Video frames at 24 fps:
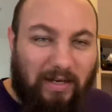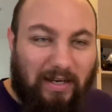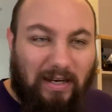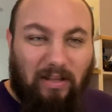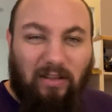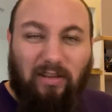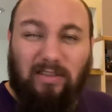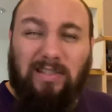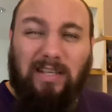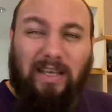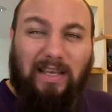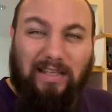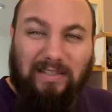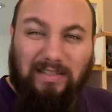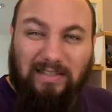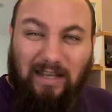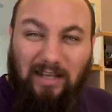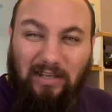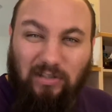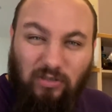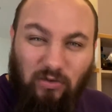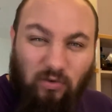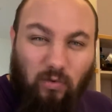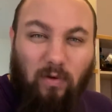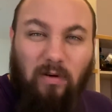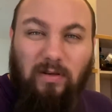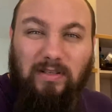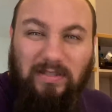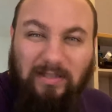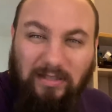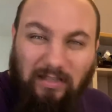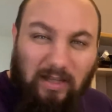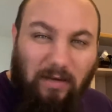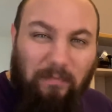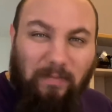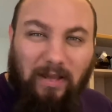and it looks like it's got
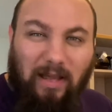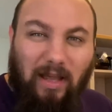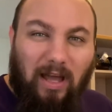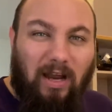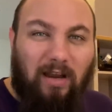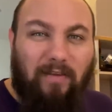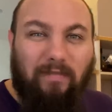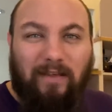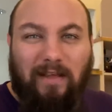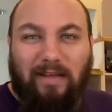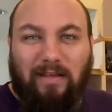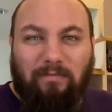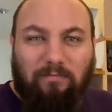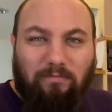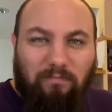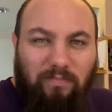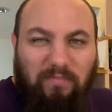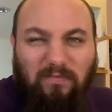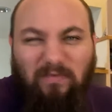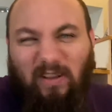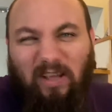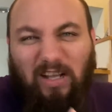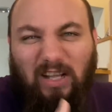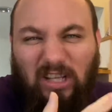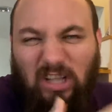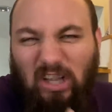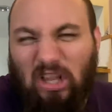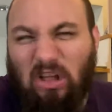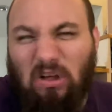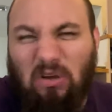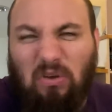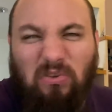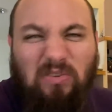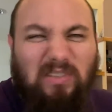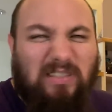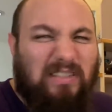drawers coming out of it, like
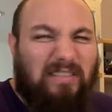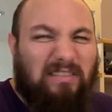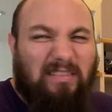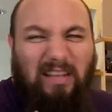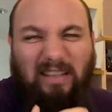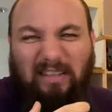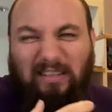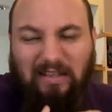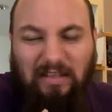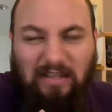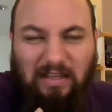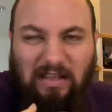clothes and